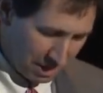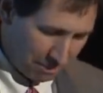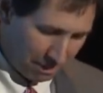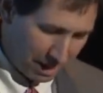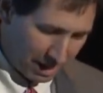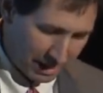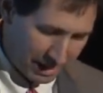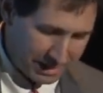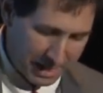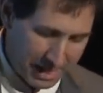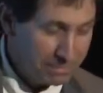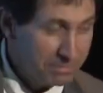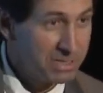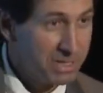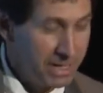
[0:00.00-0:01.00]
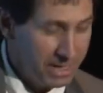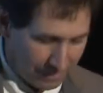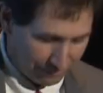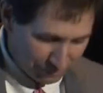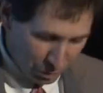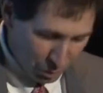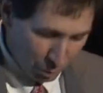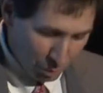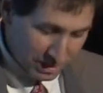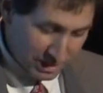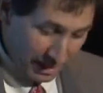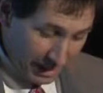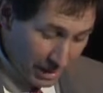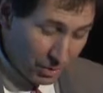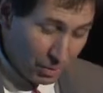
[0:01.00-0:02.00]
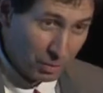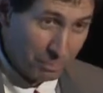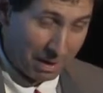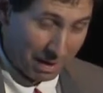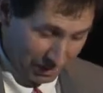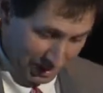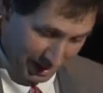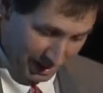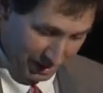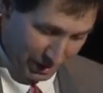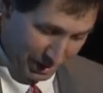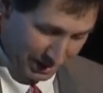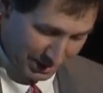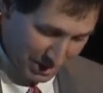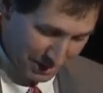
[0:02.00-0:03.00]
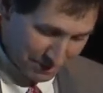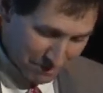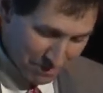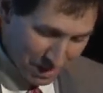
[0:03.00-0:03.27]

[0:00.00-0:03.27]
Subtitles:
my namesake, was killed by the Indians.